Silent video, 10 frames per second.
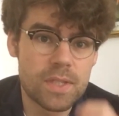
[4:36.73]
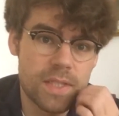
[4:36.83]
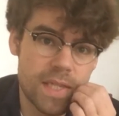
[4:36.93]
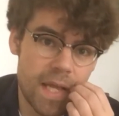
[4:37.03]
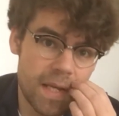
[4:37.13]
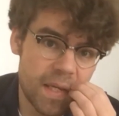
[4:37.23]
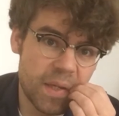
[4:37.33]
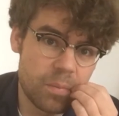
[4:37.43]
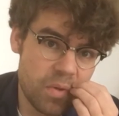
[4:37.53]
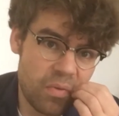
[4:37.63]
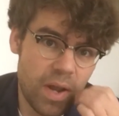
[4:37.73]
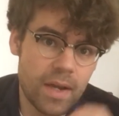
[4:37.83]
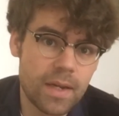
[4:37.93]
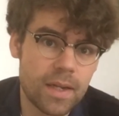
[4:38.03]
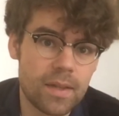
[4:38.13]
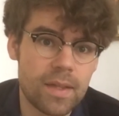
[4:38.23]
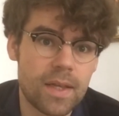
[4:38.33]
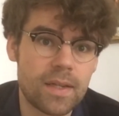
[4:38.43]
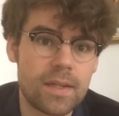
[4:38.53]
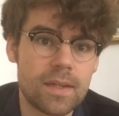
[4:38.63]
telling Miranda
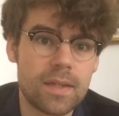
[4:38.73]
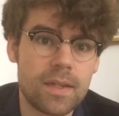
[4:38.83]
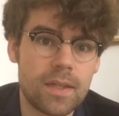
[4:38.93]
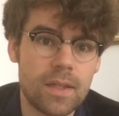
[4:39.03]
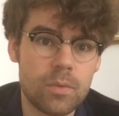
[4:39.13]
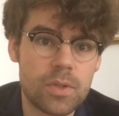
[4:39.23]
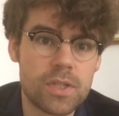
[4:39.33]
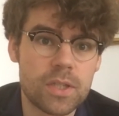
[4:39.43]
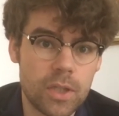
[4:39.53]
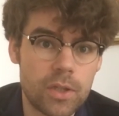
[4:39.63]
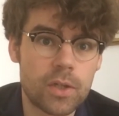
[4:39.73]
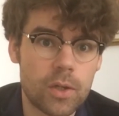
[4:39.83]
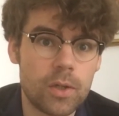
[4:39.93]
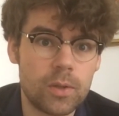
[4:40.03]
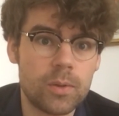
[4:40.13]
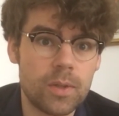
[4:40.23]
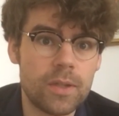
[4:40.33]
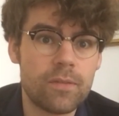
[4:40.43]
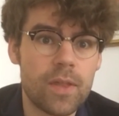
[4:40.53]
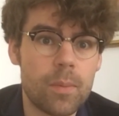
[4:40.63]
that there was another girl who
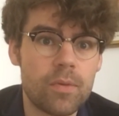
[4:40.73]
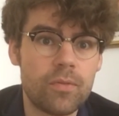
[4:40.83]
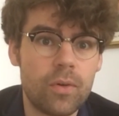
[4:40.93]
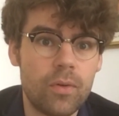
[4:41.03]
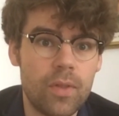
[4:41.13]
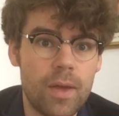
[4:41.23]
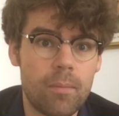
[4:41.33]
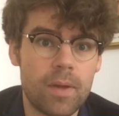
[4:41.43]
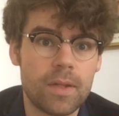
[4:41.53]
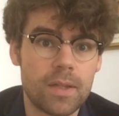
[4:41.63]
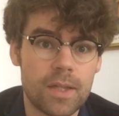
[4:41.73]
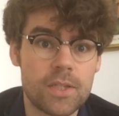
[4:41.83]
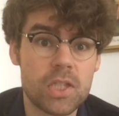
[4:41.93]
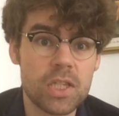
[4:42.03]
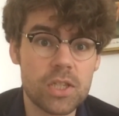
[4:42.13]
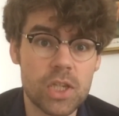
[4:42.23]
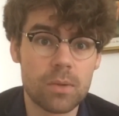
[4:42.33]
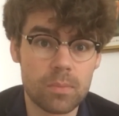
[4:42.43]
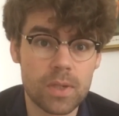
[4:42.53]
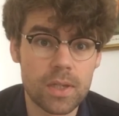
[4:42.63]
lived there before them, and that she
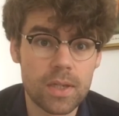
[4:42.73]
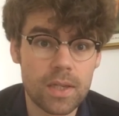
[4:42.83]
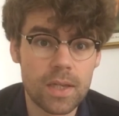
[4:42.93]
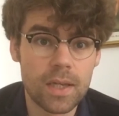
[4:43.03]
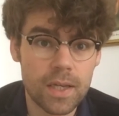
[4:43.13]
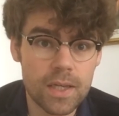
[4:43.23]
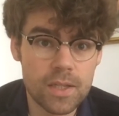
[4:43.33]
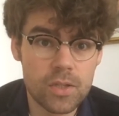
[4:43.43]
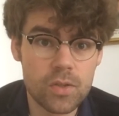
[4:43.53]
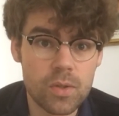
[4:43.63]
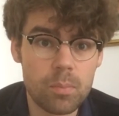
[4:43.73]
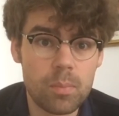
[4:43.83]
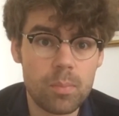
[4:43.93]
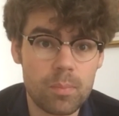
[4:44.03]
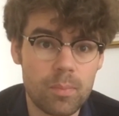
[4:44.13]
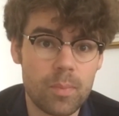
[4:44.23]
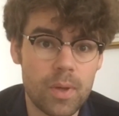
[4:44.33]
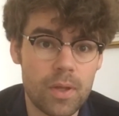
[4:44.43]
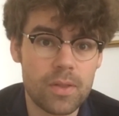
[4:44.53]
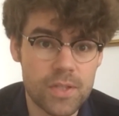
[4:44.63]
jumped into
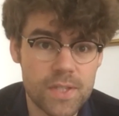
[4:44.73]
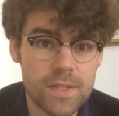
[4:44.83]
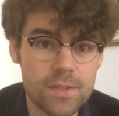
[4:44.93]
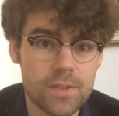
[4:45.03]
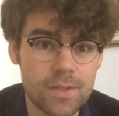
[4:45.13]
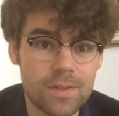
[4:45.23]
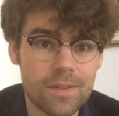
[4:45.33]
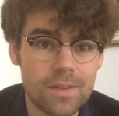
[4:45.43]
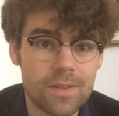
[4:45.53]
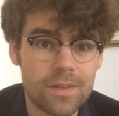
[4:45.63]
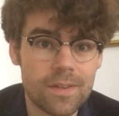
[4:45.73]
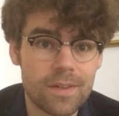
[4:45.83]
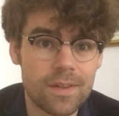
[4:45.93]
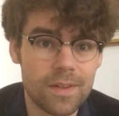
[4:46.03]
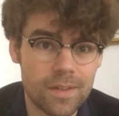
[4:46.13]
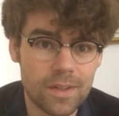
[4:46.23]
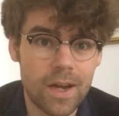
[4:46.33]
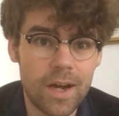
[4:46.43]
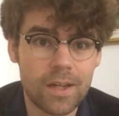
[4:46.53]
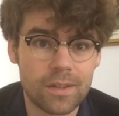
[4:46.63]
the cistern in the
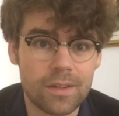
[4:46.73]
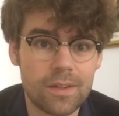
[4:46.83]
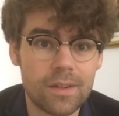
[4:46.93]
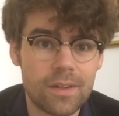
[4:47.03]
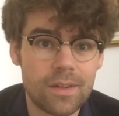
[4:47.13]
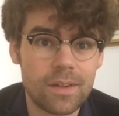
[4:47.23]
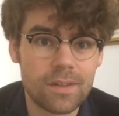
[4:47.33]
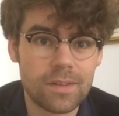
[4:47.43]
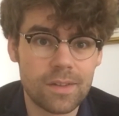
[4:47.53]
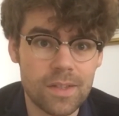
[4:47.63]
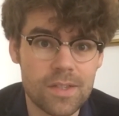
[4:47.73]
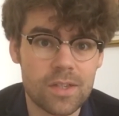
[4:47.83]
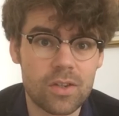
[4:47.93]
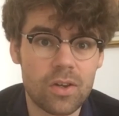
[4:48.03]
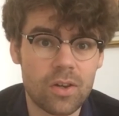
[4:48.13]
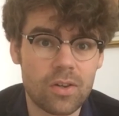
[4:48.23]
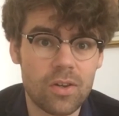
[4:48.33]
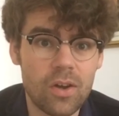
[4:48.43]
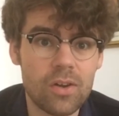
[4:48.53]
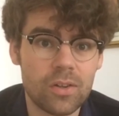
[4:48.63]
garden. That there's a
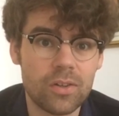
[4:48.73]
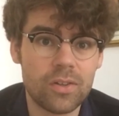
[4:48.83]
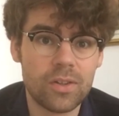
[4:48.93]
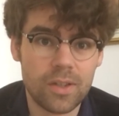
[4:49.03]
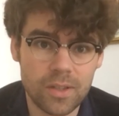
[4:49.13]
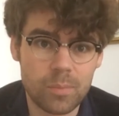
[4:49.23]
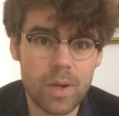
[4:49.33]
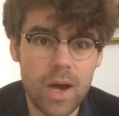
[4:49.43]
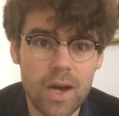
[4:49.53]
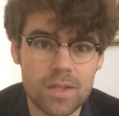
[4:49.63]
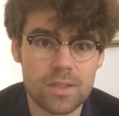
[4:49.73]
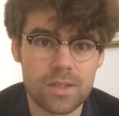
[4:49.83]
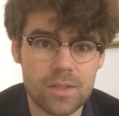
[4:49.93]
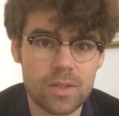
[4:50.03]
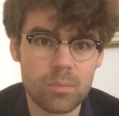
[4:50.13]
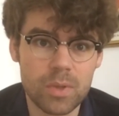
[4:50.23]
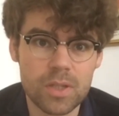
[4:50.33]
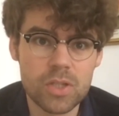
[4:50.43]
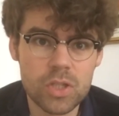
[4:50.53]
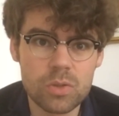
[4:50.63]
girl in the past that's committed
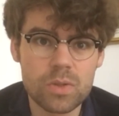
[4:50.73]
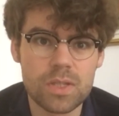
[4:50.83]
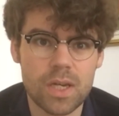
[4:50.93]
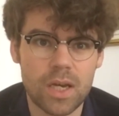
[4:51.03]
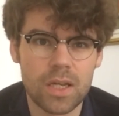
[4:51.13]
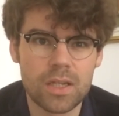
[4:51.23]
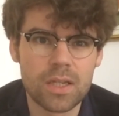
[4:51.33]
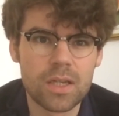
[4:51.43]
suicide